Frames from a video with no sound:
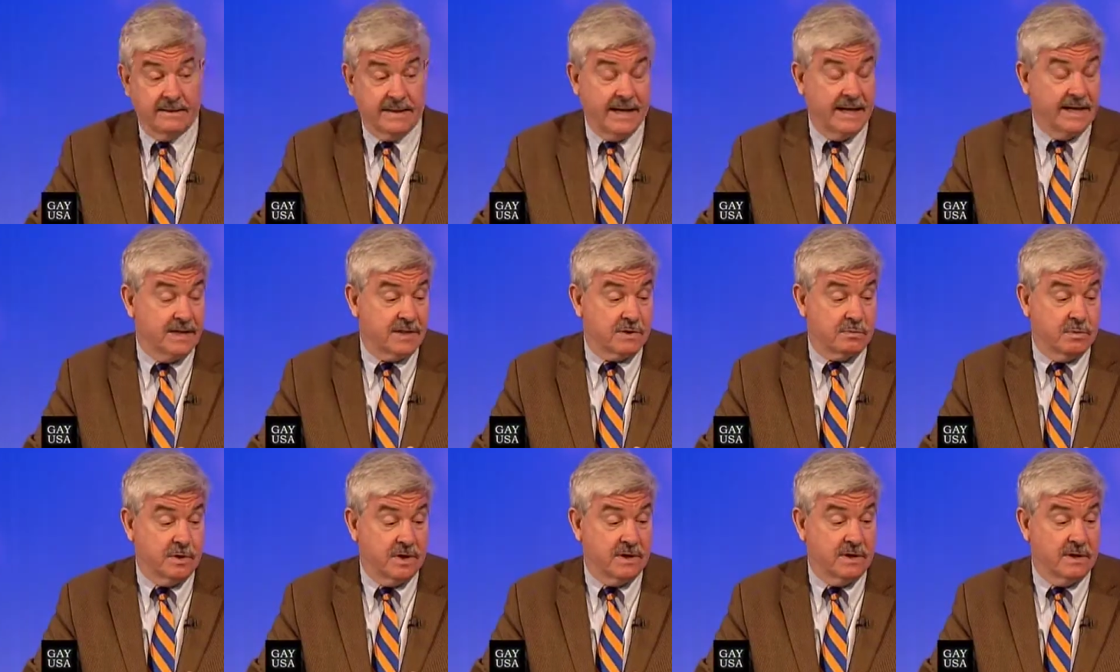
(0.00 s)
Guinness
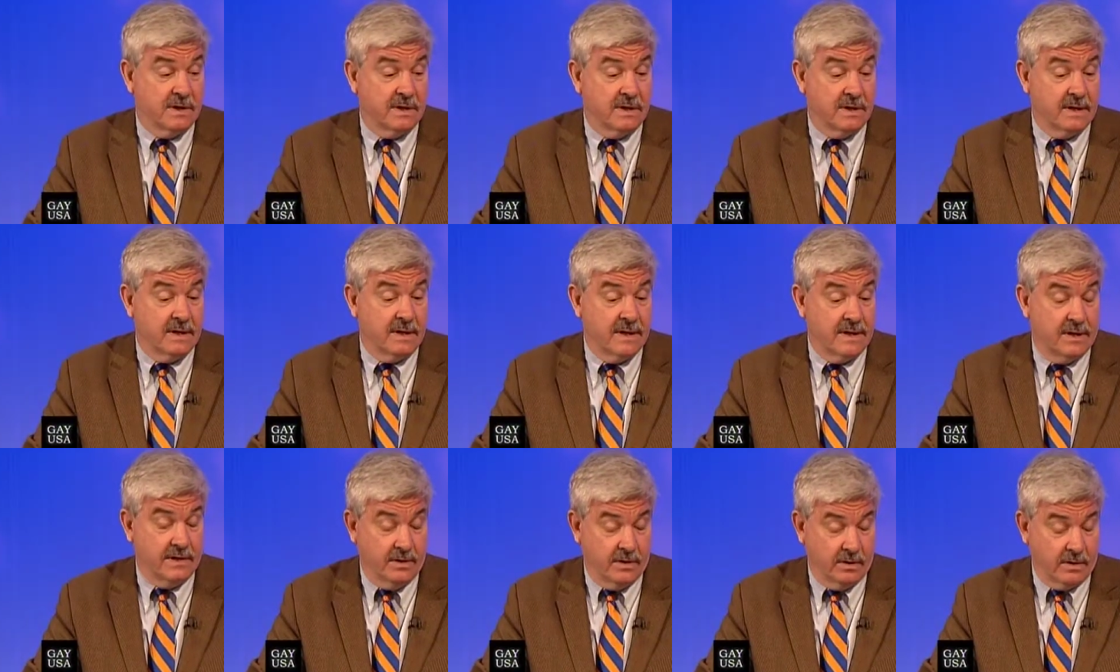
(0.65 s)
in New York,
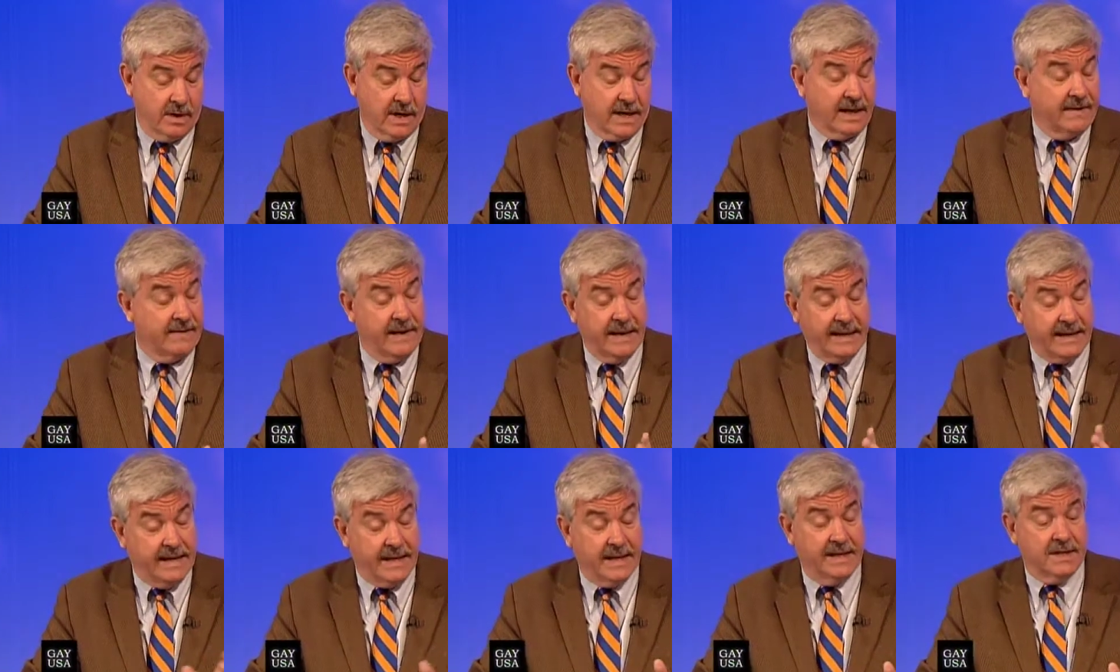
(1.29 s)
in New York, and
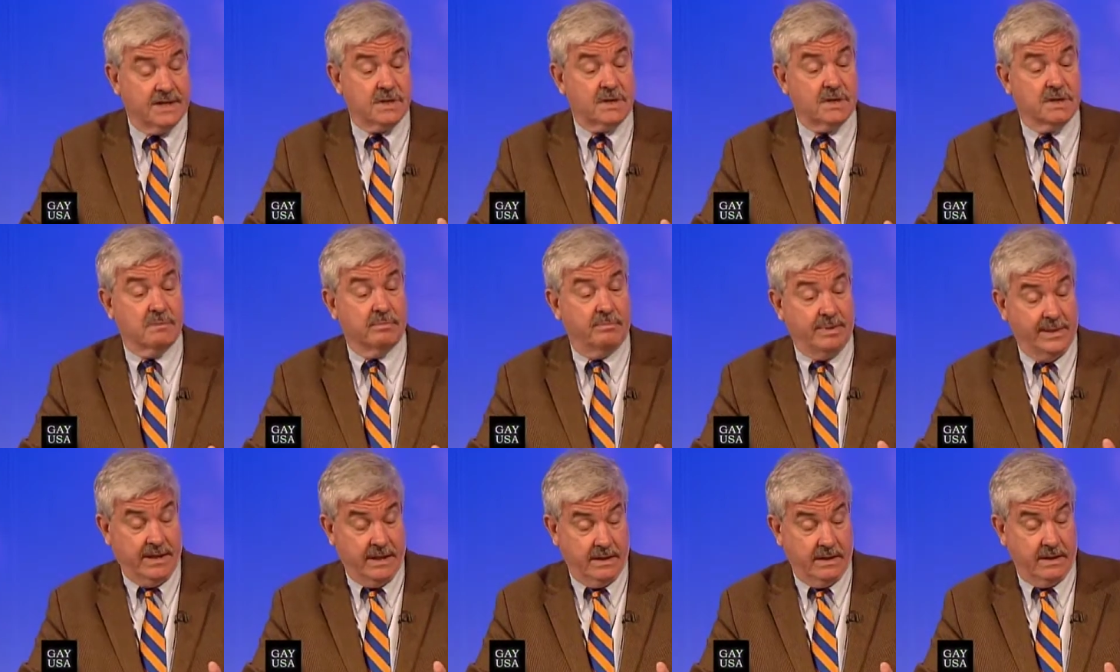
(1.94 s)
then Guinness
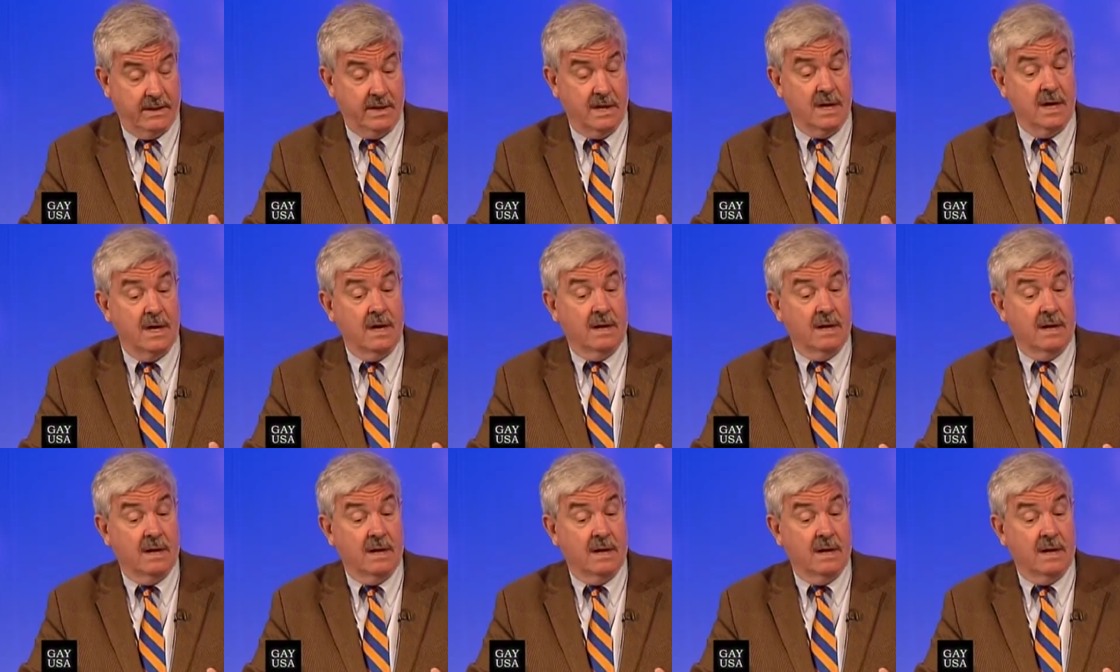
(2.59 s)
beer